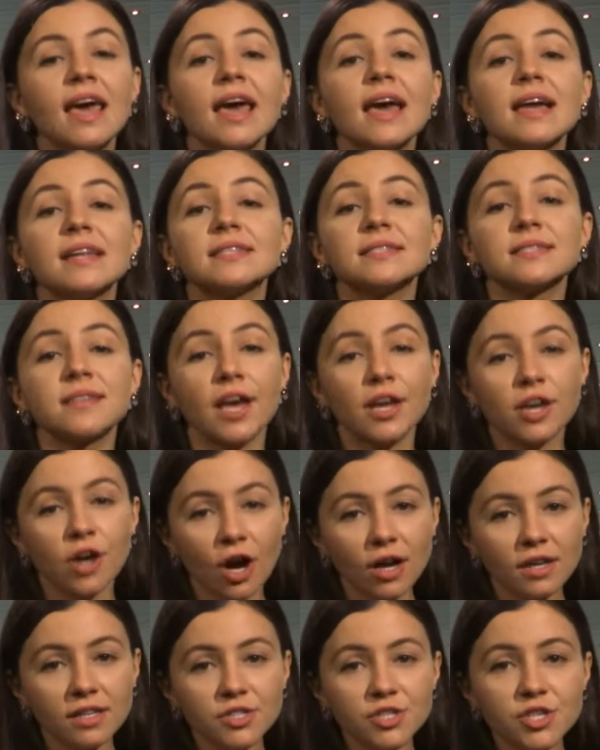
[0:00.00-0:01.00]
and
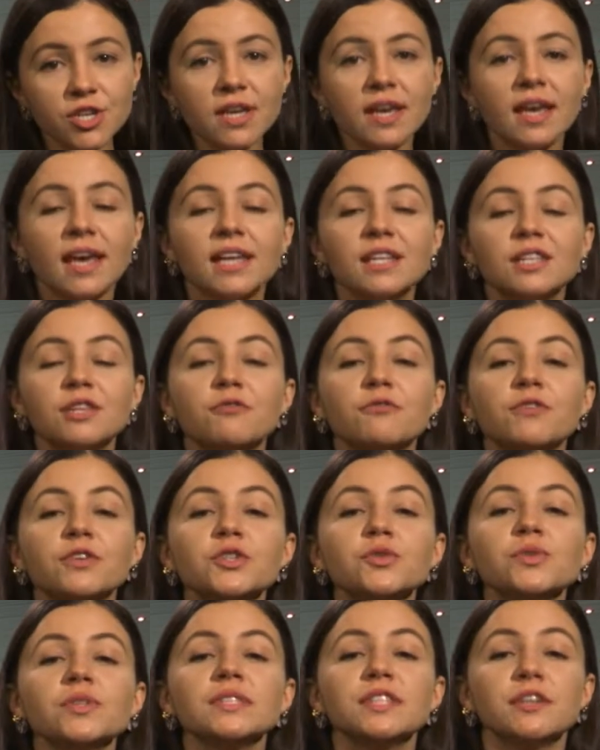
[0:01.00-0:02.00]
Psychology,
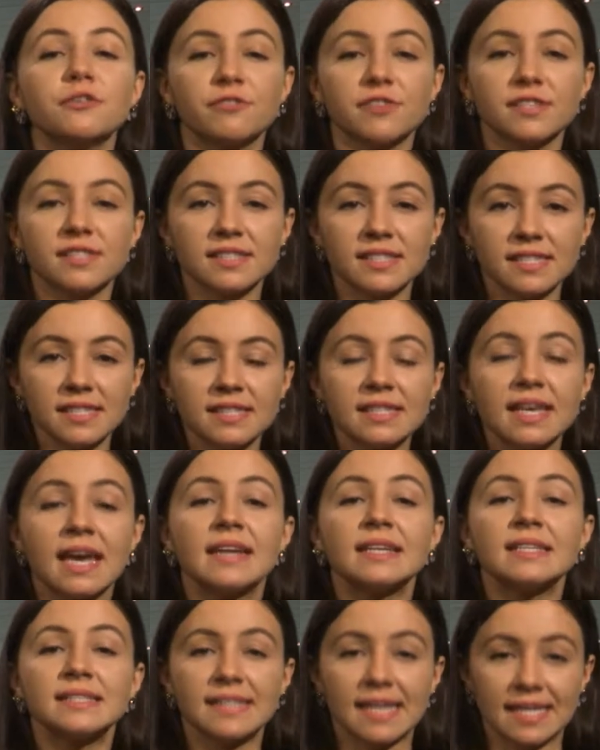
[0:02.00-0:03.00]
Individual Differences and
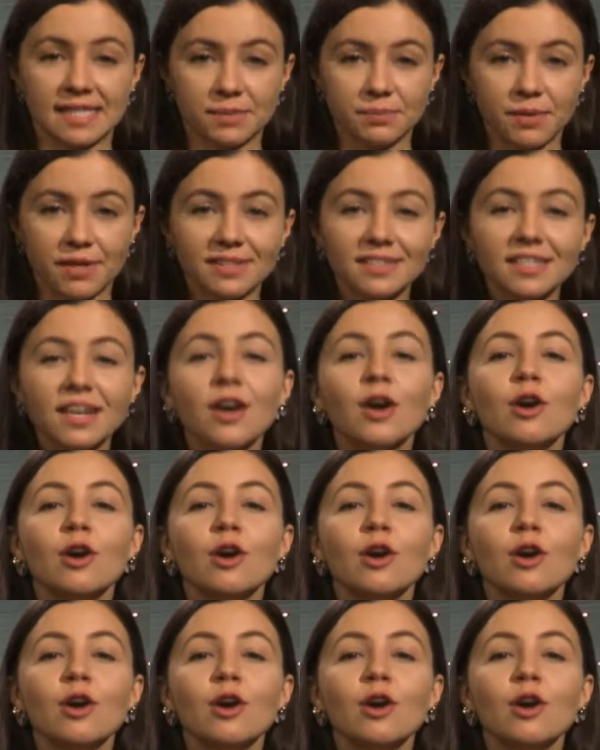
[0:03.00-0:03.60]
Assessment,